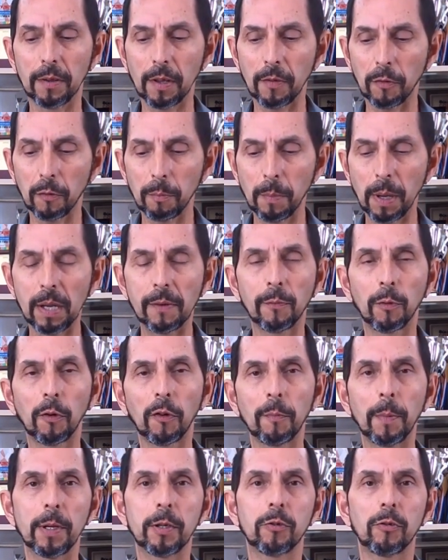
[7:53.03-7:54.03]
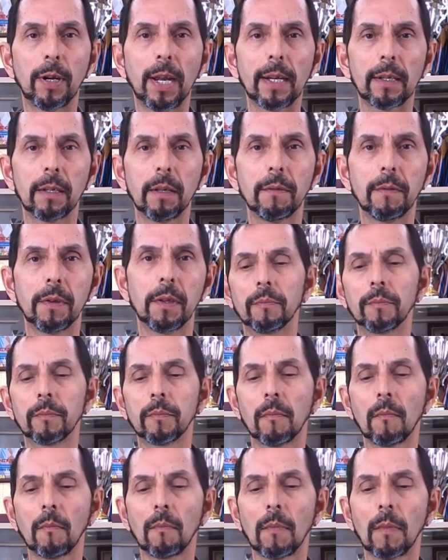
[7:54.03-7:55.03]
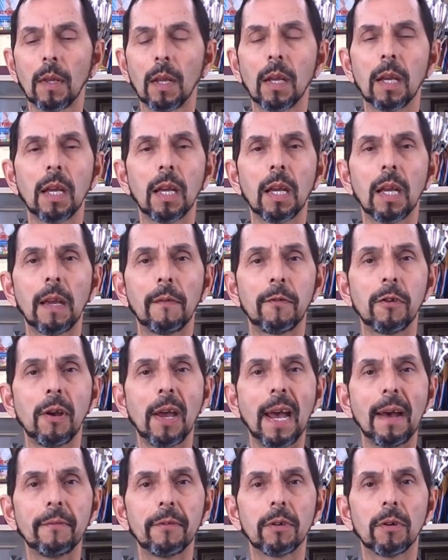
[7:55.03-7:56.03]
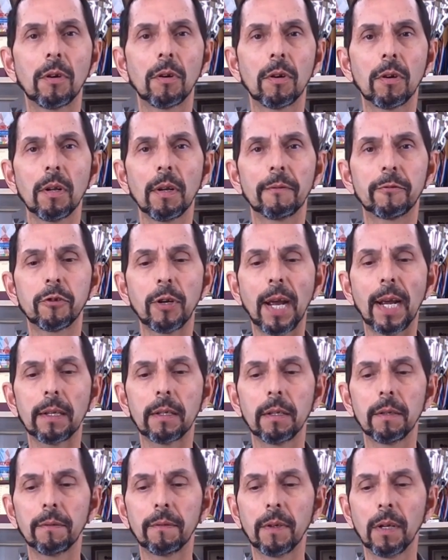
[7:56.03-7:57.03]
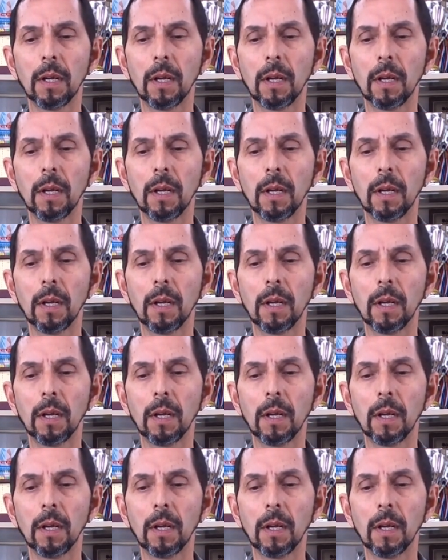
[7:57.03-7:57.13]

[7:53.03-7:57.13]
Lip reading: These are made for us by Tractive, and if you haven't heard of Tractive,